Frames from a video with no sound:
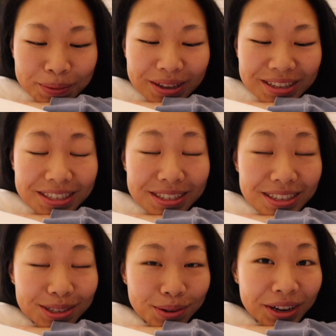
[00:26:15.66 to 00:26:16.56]

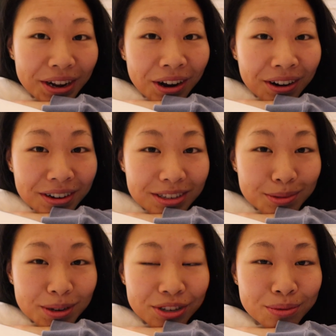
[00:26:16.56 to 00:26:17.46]
It's quite hard,
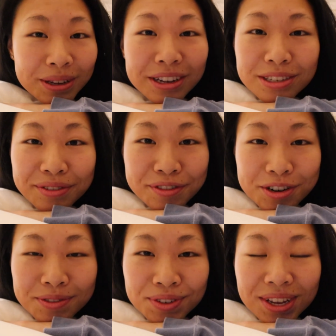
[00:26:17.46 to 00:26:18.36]
especially because the
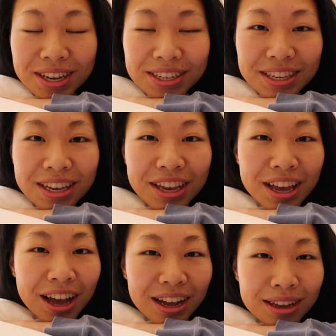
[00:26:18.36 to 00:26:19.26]
first few days
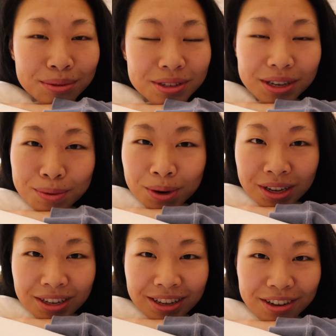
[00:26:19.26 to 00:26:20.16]
I was like
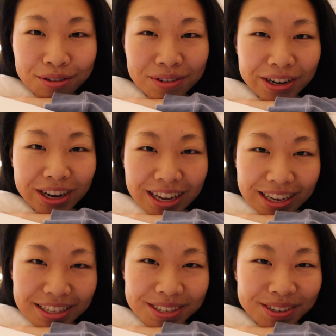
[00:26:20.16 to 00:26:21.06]
working
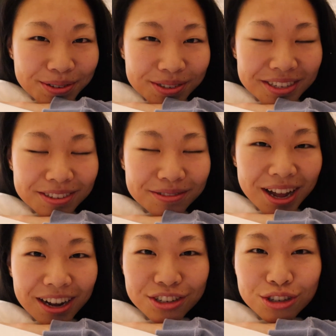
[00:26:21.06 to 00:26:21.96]
overnight, so I wasn't
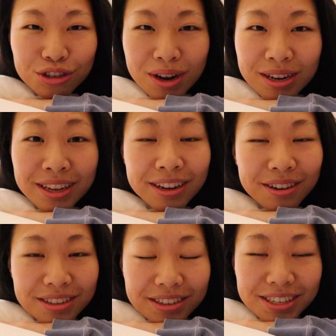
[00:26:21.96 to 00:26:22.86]
actually trying to get
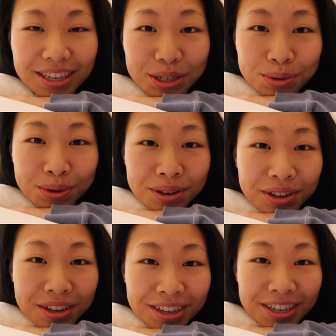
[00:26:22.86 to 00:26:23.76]
on the
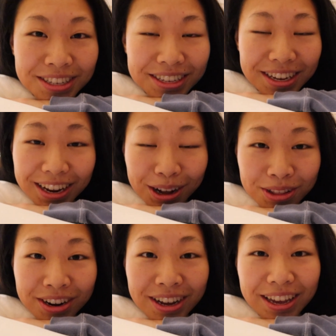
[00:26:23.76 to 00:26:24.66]
schedule. And now
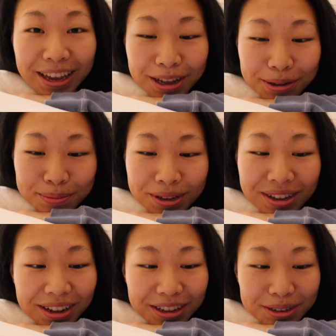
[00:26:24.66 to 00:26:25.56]
that I
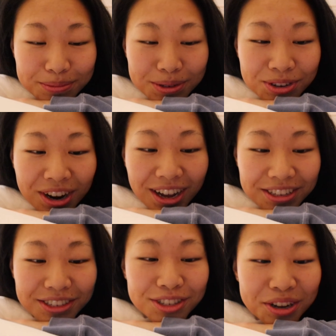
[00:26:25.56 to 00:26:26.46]
am
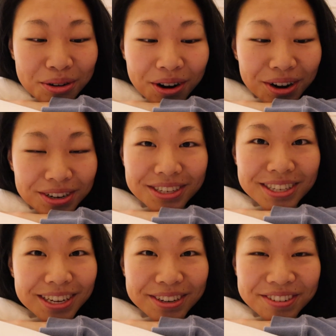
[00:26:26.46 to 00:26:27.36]
trying so hard to
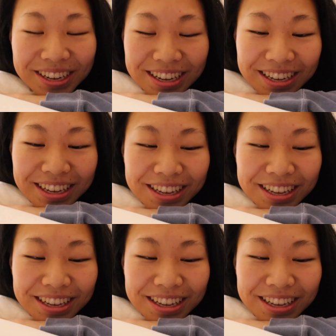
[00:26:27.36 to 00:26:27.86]
stay awake.